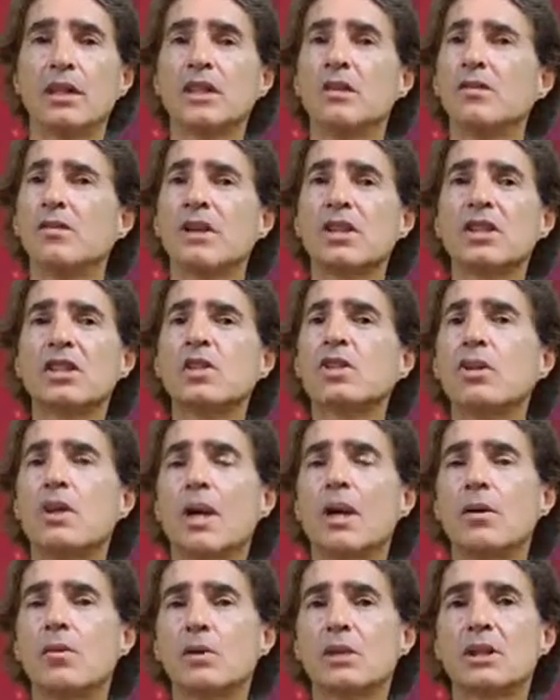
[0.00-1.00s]
First 2
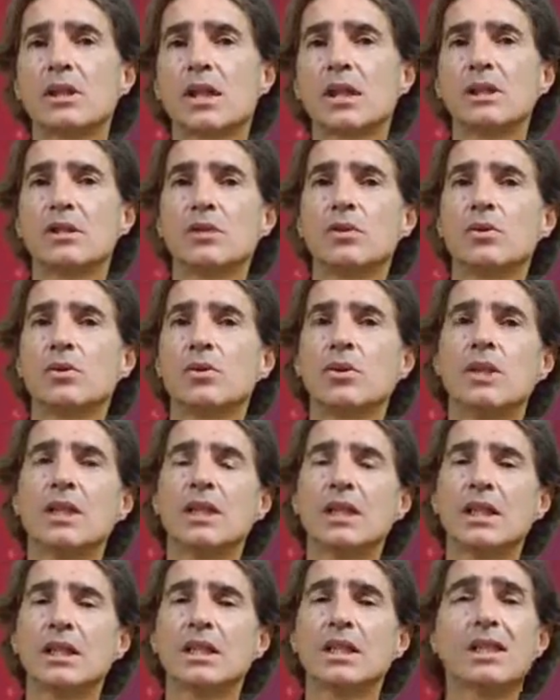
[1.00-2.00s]
hours I do
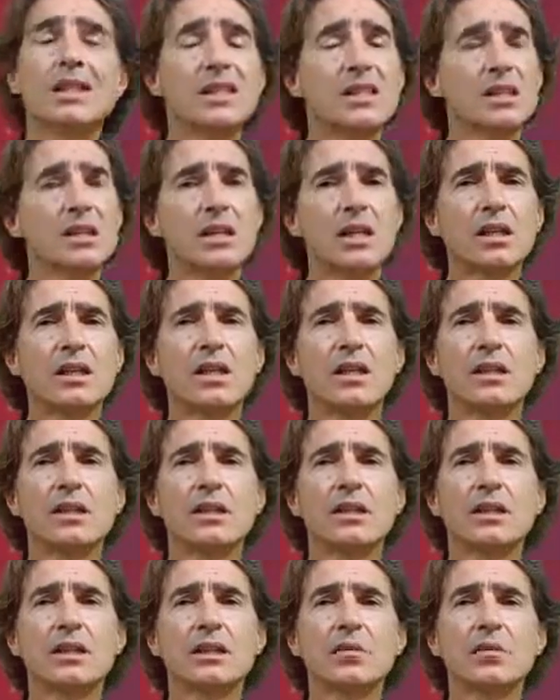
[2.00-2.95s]
is studying,